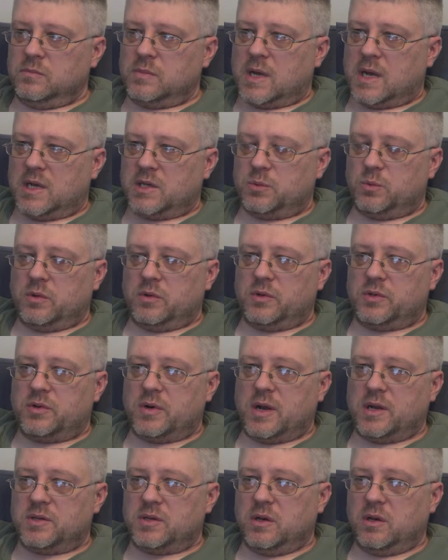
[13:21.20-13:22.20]
As we were
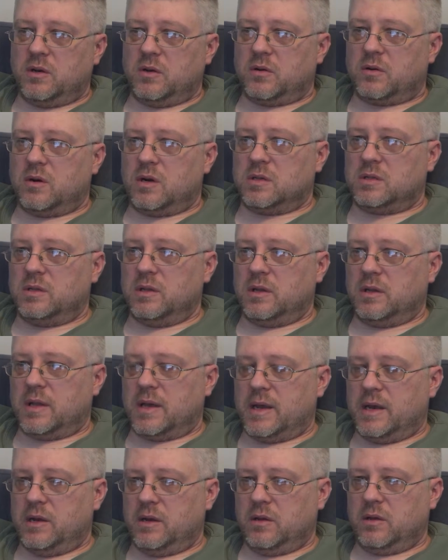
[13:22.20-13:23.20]
transiting across the
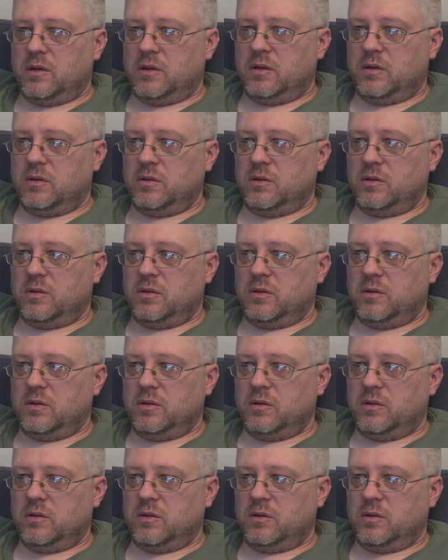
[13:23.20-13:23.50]
Atlantic,